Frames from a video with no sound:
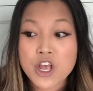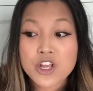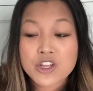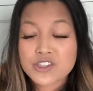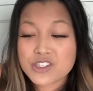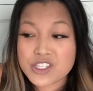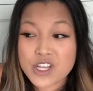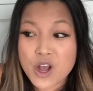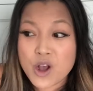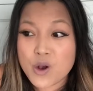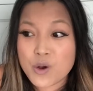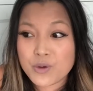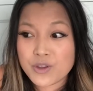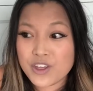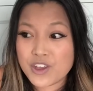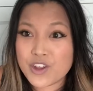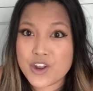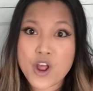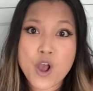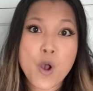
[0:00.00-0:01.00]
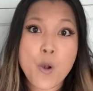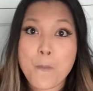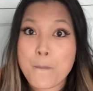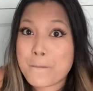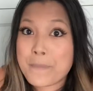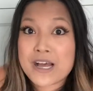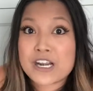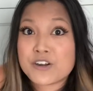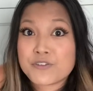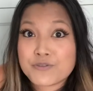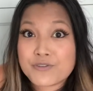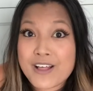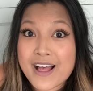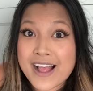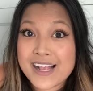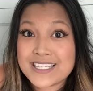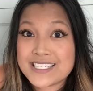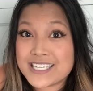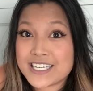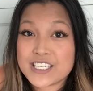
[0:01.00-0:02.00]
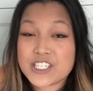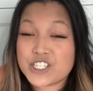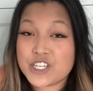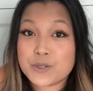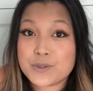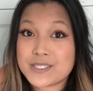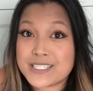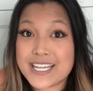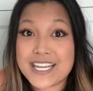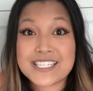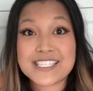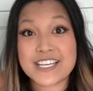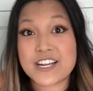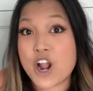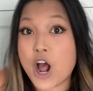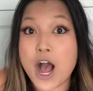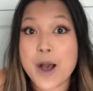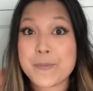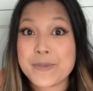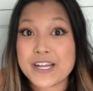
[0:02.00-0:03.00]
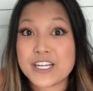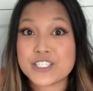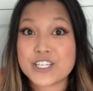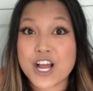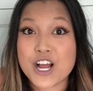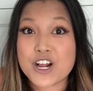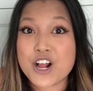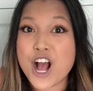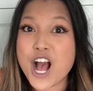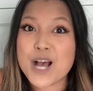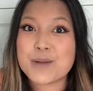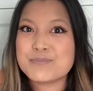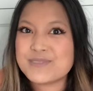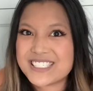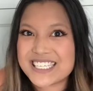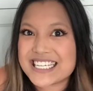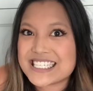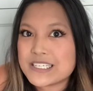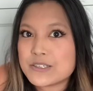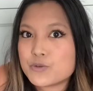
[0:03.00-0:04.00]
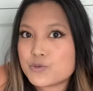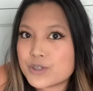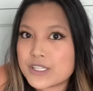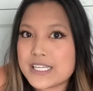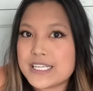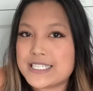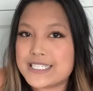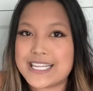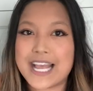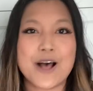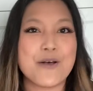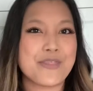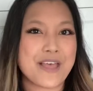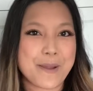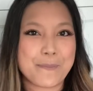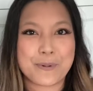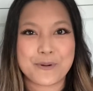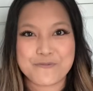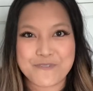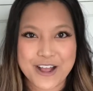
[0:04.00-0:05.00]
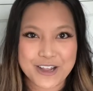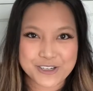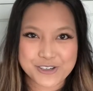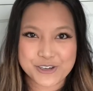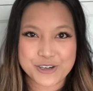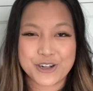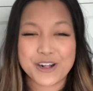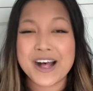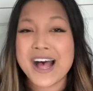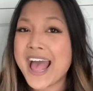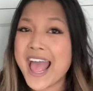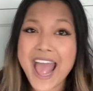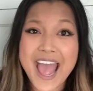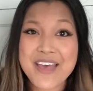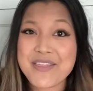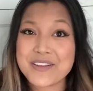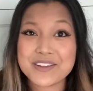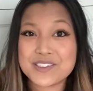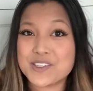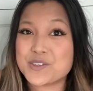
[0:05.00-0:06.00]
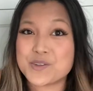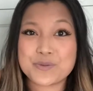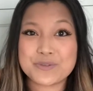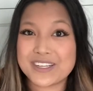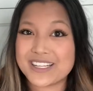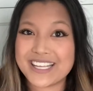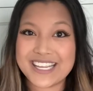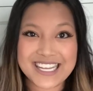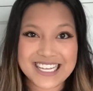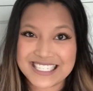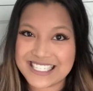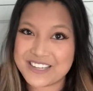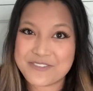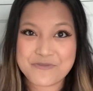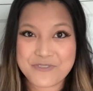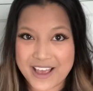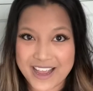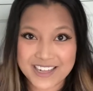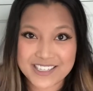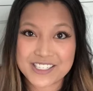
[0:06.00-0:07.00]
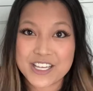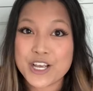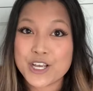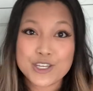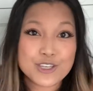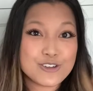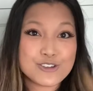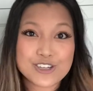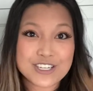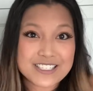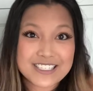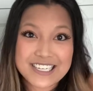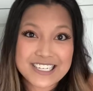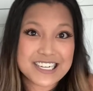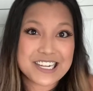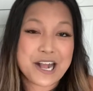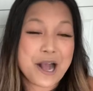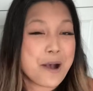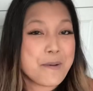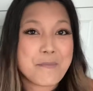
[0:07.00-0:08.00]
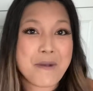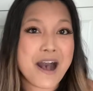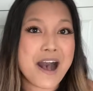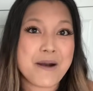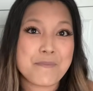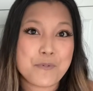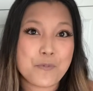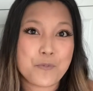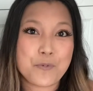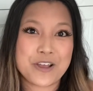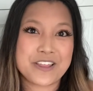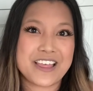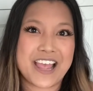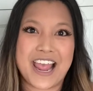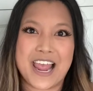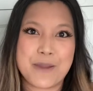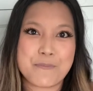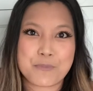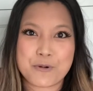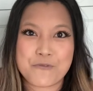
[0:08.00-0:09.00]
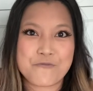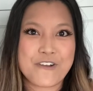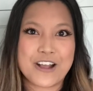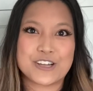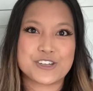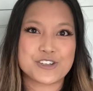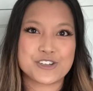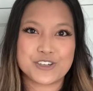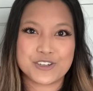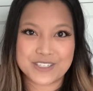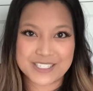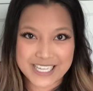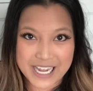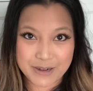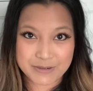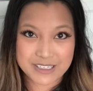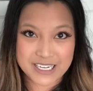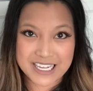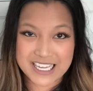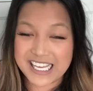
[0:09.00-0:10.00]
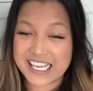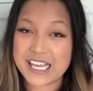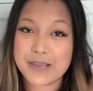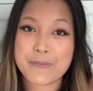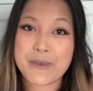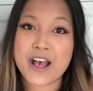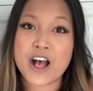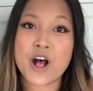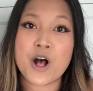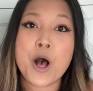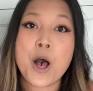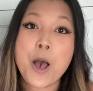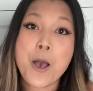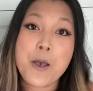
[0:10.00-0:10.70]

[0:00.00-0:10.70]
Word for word: So, you know, butterfly626 at hotmail.com doesn't really sound that professional. And this is a really easy fix. You just need to come up with a professional sounding email,